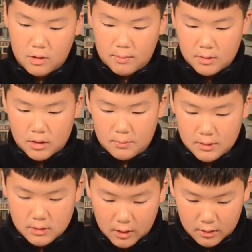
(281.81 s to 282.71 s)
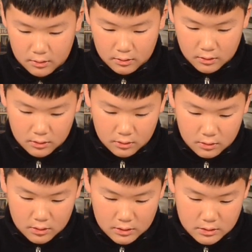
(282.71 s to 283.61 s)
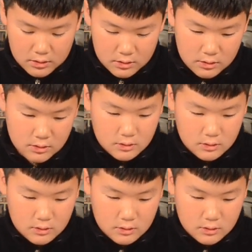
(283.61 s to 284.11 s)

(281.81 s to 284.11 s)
I'm gonna be tightening this.